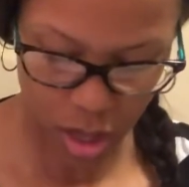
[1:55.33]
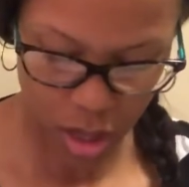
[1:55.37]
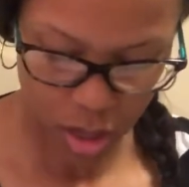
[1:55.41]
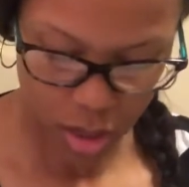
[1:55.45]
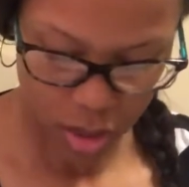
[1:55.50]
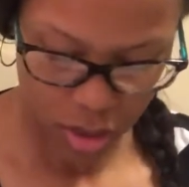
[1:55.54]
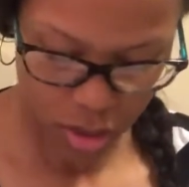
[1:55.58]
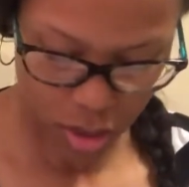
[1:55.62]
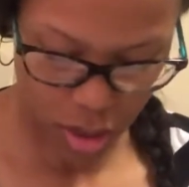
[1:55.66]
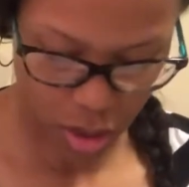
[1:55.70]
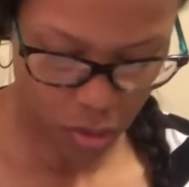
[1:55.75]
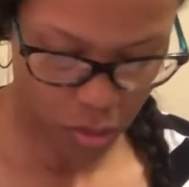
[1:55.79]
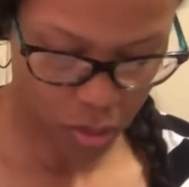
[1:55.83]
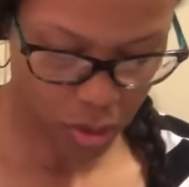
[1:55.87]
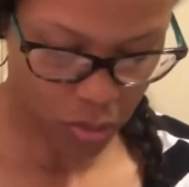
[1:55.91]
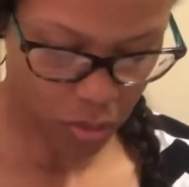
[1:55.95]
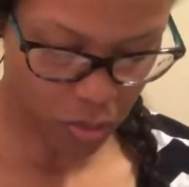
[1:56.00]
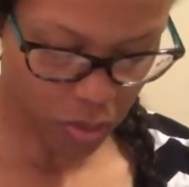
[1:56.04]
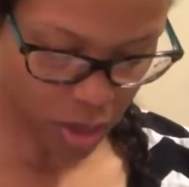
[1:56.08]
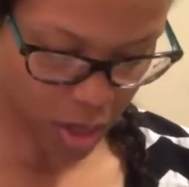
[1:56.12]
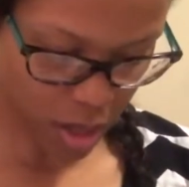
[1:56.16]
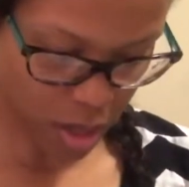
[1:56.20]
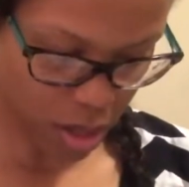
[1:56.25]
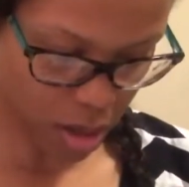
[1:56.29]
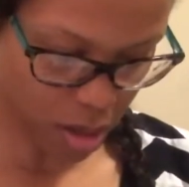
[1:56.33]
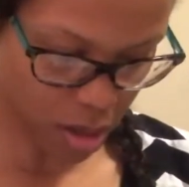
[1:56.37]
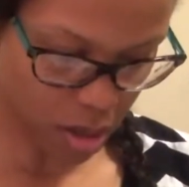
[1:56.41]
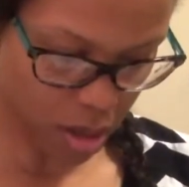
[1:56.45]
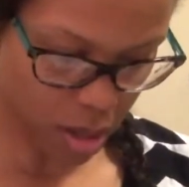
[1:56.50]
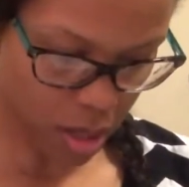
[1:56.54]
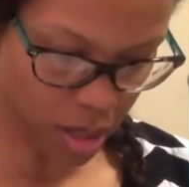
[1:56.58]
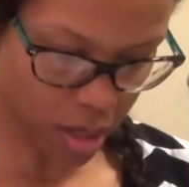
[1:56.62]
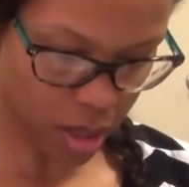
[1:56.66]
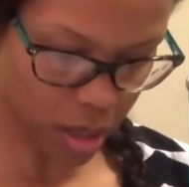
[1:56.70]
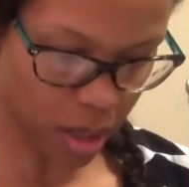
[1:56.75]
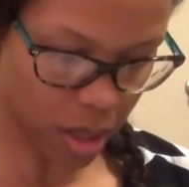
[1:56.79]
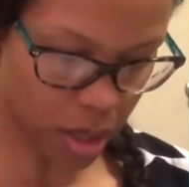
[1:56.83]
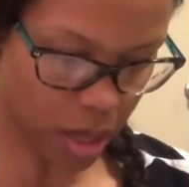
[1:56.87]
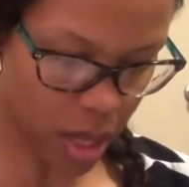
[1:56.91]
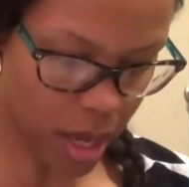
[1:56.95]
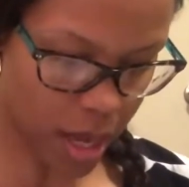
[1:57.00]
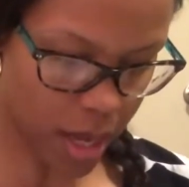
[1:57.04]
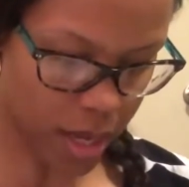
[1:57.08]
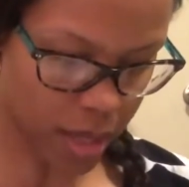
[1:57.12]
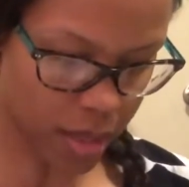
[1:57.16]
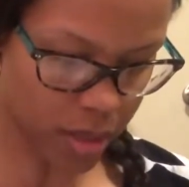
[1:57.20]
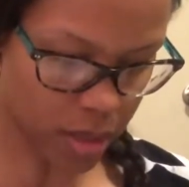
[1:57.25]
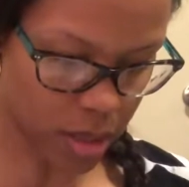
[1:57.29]
So when we're in
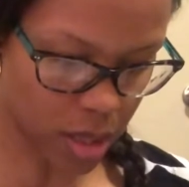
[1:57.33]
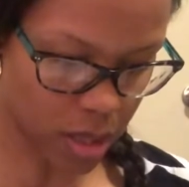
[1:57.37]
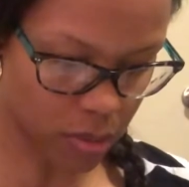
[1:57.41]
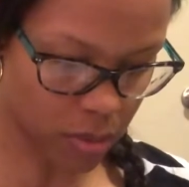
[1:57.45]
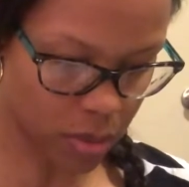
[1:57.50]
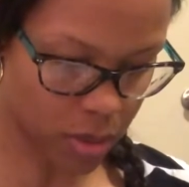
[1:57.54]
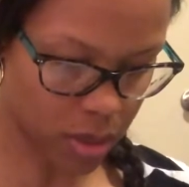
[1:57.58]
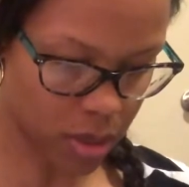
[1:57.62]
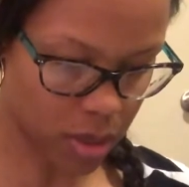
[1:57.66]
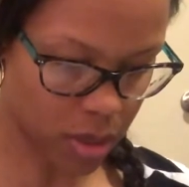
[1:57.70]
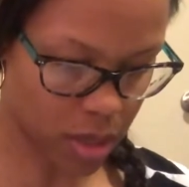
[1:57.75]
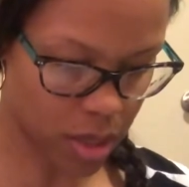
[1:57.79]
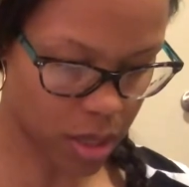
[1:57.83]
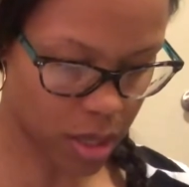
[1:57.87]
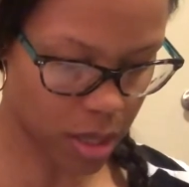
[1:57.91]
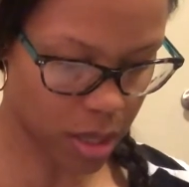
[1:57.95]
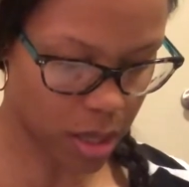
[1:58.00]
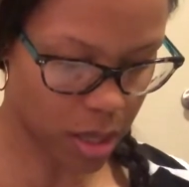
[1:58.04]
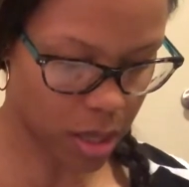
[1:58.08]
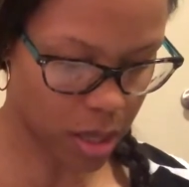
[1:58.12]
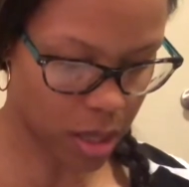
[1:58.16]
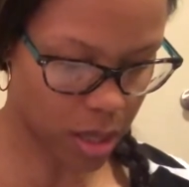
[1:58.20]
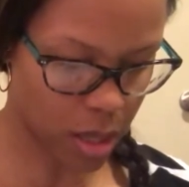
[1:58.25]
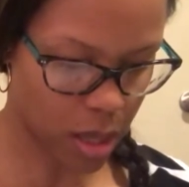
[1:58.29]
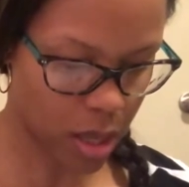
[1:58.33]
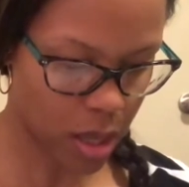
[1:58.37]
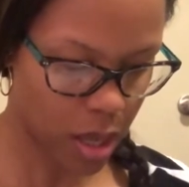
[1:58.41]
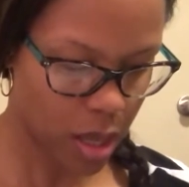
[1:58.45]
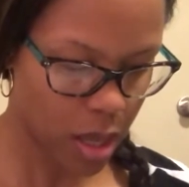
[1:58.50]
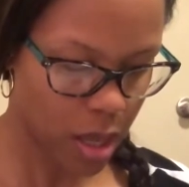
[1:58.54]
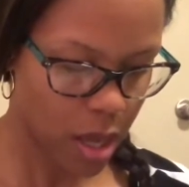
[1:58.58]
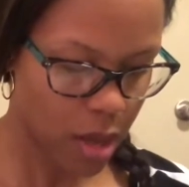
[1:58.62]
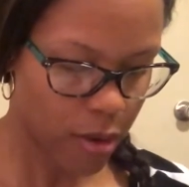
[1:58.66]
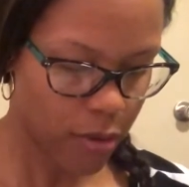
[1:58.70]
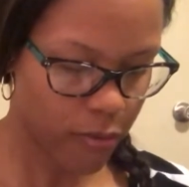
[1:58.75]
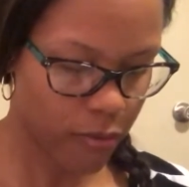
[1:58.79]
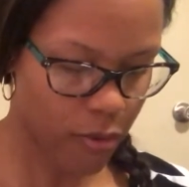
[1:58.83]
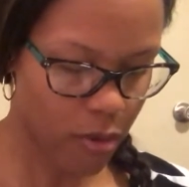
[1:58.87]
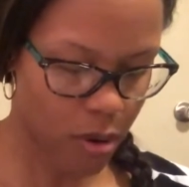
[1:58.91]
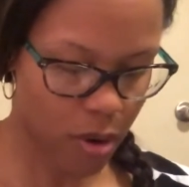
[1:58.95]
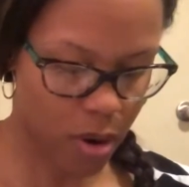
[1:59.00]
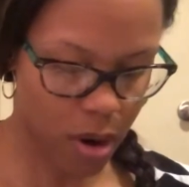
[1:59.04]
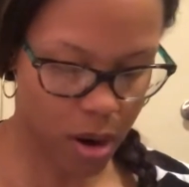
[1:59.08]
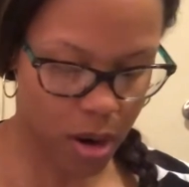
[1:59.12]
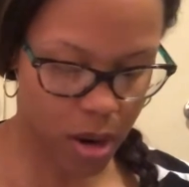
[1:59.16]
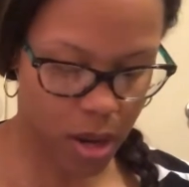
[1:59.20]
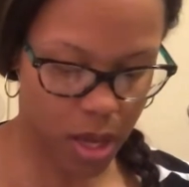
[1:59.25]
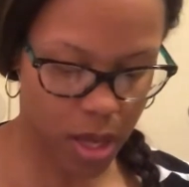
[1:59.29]
class and we're studying,
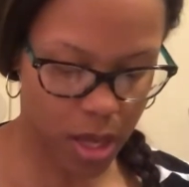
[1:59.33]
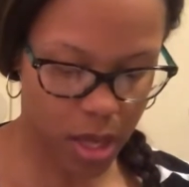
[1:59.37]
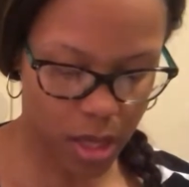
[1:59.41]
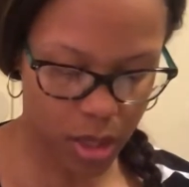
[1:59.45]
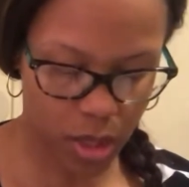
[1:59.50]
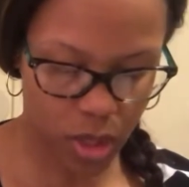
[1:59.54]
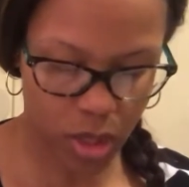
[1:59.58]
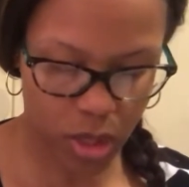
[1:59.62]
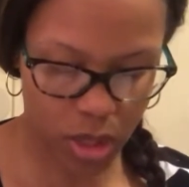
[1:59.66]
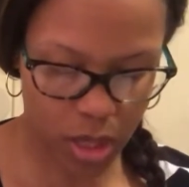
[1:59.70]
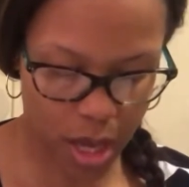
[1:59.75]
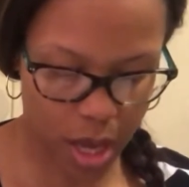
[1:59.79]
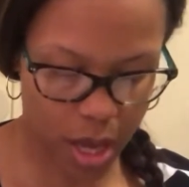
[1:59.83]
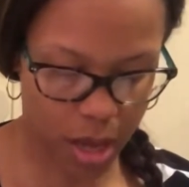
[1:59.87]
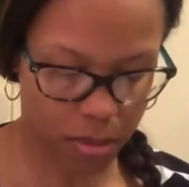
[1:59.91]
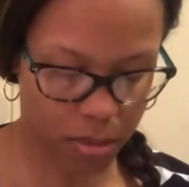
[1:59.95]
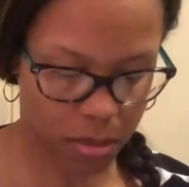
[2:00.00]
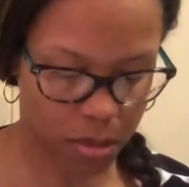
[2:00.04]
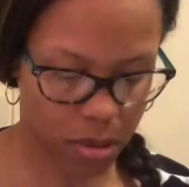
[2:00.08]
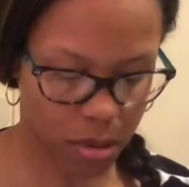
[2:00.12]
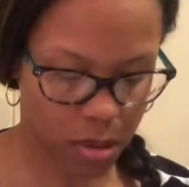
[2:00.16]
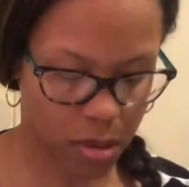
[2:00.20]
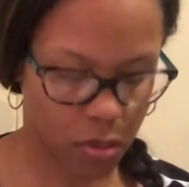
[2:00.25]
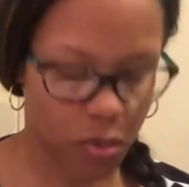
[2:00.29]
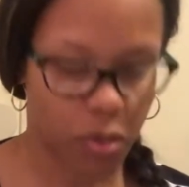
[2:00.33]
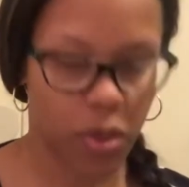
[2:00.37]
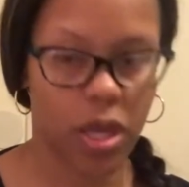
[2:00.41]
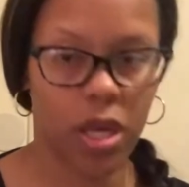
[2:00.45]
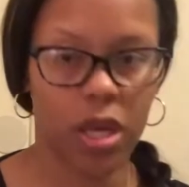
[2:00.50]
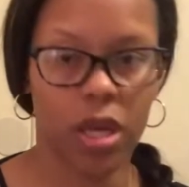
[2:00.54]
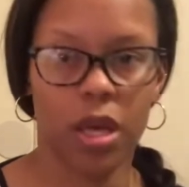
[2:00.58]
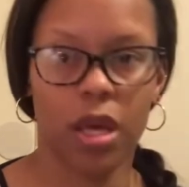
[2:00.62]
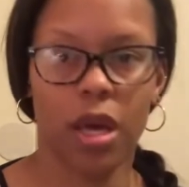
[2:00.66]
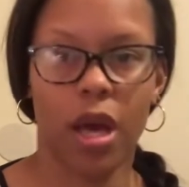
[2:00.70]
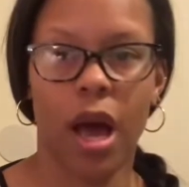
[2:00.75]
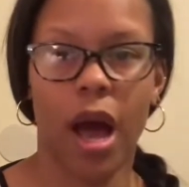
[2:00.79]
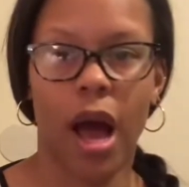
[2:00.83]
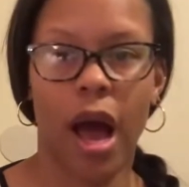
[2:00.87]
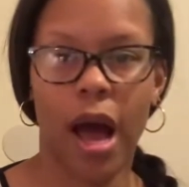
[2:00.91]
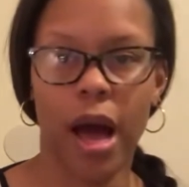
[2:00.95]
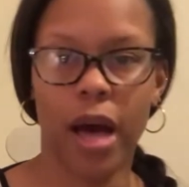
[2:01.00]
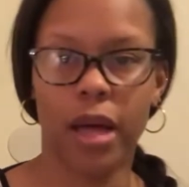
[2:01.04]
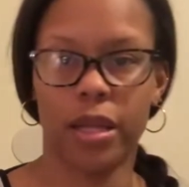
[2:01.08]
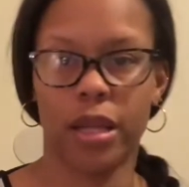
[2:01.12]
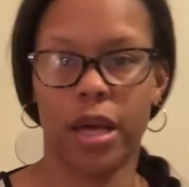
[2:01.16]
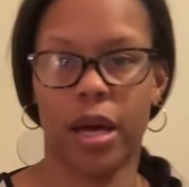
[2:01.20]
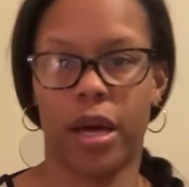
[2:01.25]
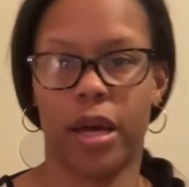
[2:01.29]
for each chapter, we
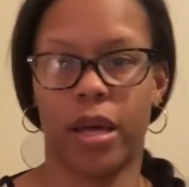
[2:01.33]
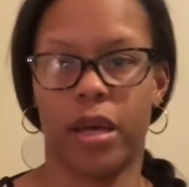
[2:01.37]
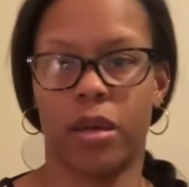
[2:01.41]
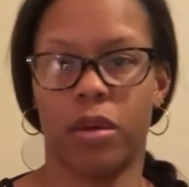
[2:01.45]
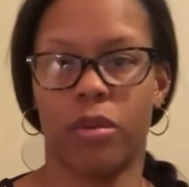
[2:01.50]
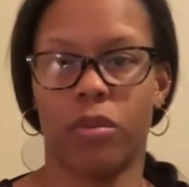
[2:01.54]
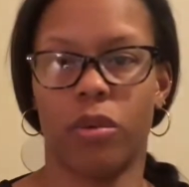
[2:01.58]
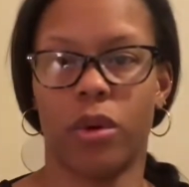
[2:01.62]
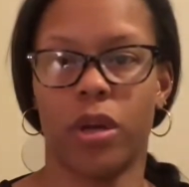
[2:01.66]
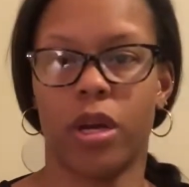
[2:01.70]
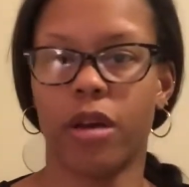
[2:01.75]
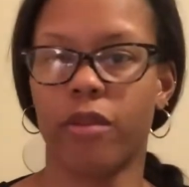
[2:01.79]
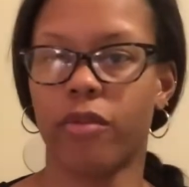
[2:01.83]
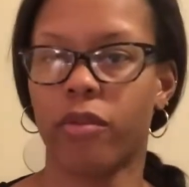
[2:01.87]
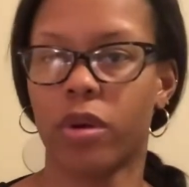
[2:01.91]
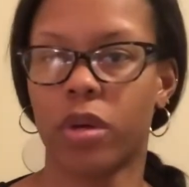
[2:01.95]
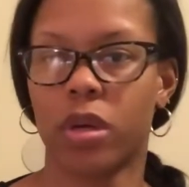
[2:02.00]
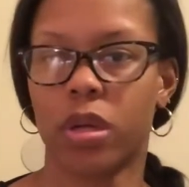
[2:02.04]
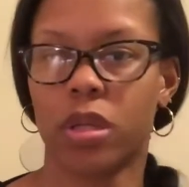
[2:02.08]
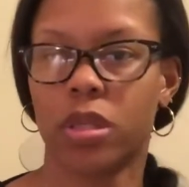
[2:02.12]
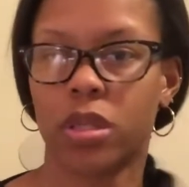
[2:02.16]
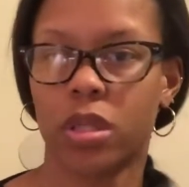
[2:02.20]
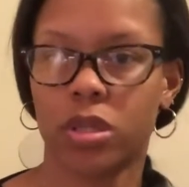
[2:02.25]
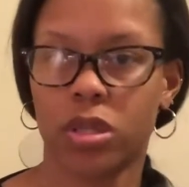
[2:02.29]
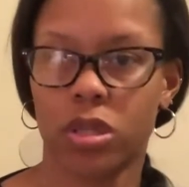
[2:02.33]
highlight whatever the teacher